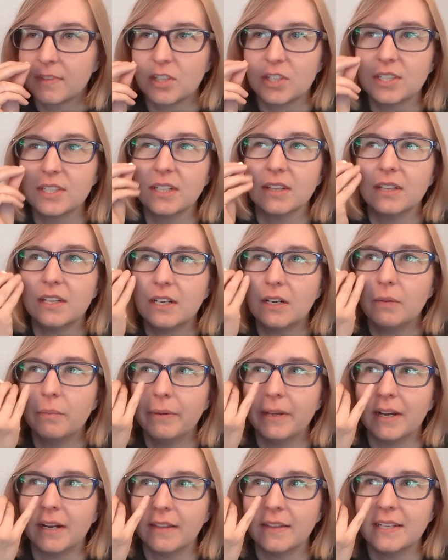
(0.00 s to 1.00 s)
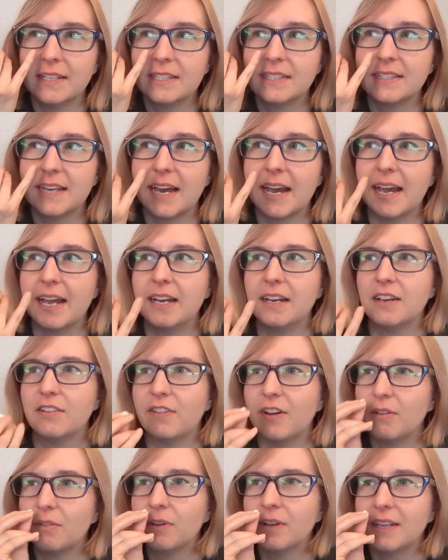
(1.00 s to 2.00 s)
Just a little bit on this side.
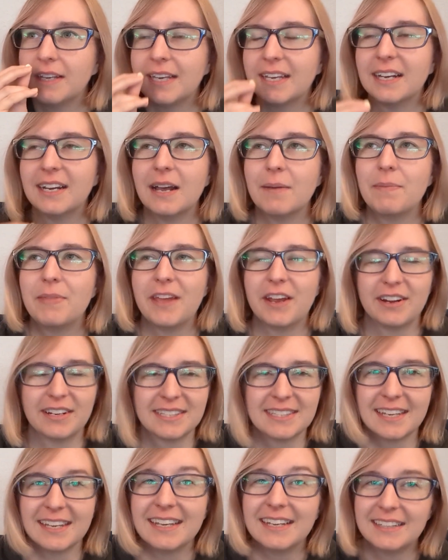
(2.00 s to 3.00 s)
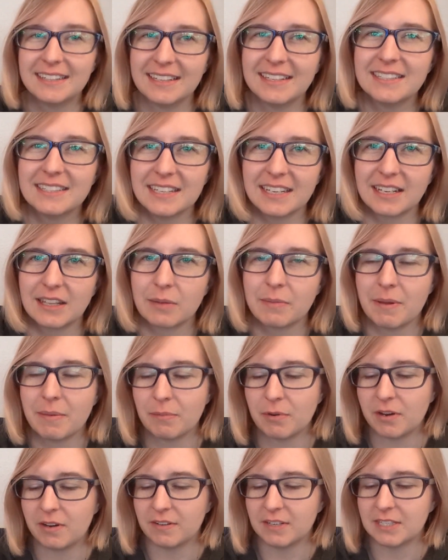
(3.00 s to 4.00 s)
If I really get it up there, it's like, it is like the
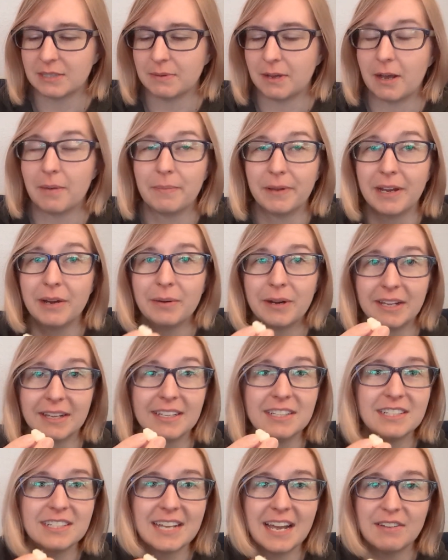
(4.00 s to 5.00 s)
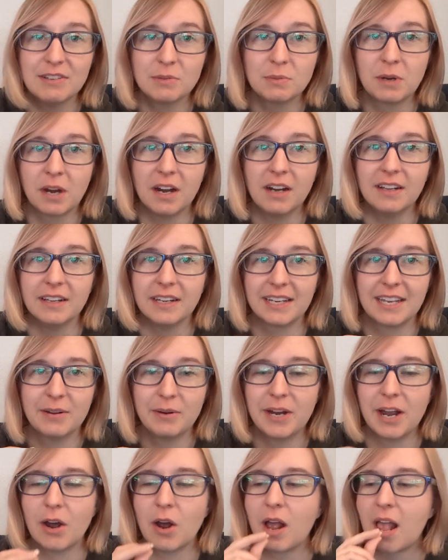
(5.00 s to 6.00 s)
memory of a smell. But anyway, let's just have some garlic. Here
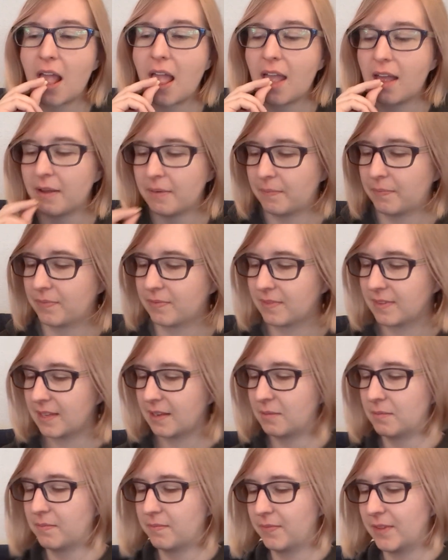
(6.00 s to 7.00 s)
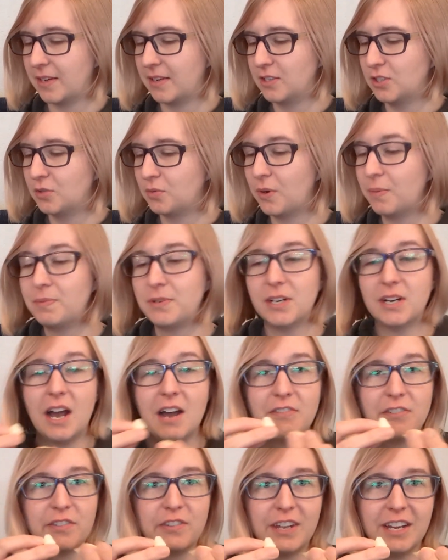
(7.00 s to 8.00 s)
we go. I just ripped it
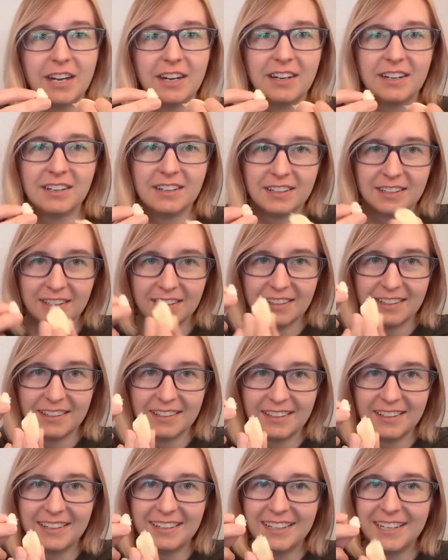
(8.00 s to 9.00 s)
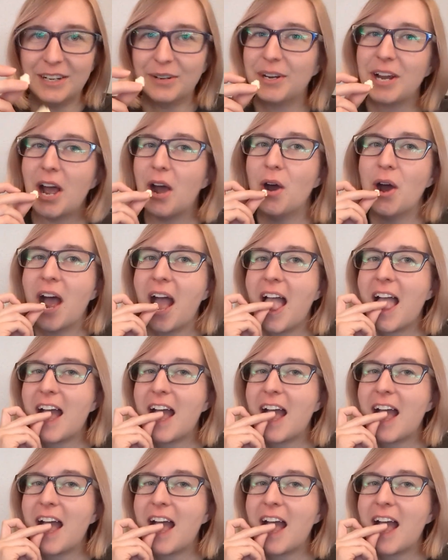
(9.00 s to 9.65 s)
off of here. Here we go.